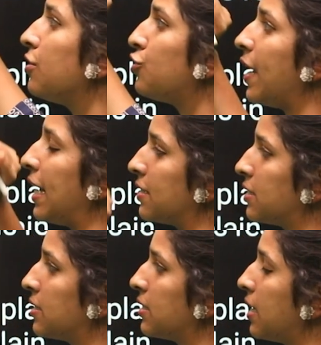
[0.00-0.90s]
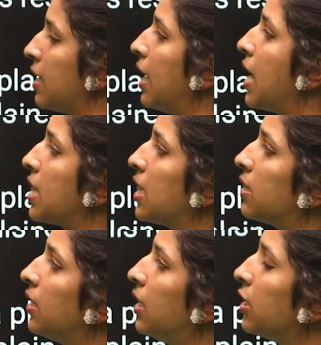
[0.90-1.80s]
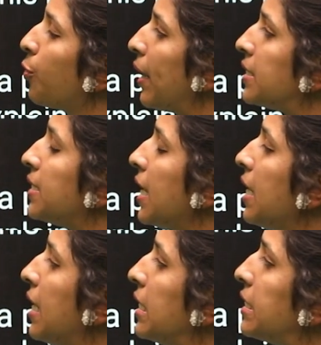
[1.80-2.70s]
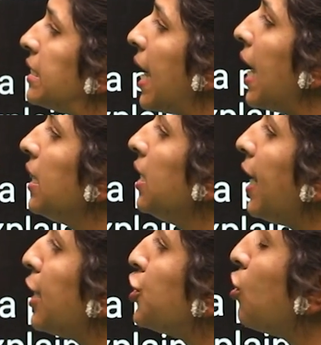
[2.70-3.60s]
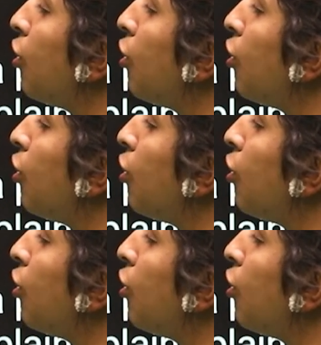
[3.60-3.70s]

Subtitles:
traits. The third question, state the ratio